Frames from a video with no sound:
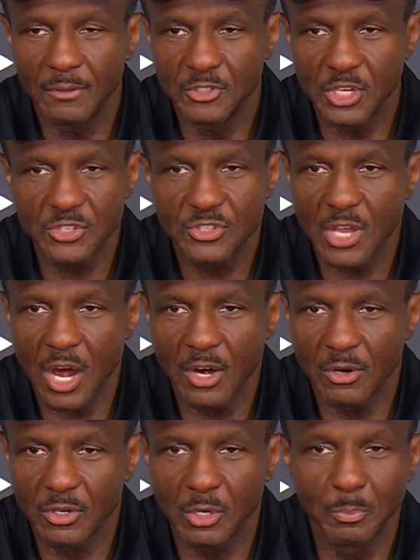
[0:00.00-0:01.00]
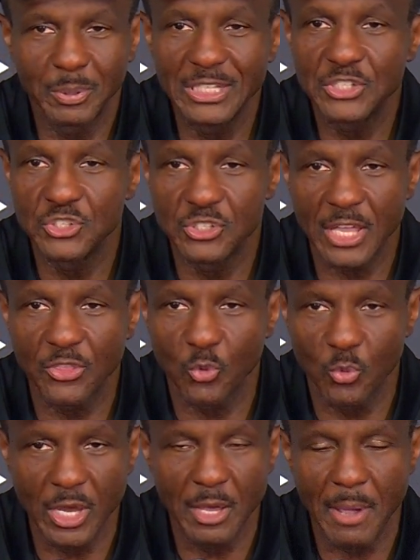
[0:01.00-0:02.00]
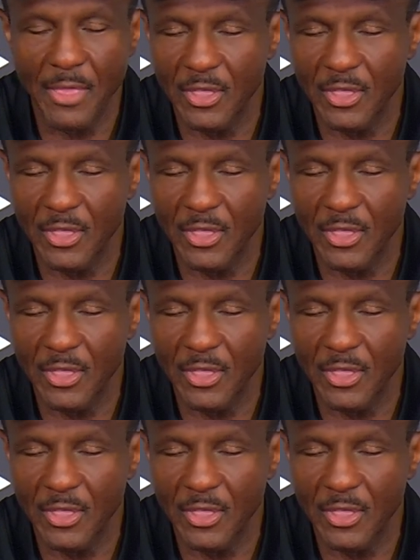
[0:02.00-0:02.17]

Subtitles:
Just our completions at the rim,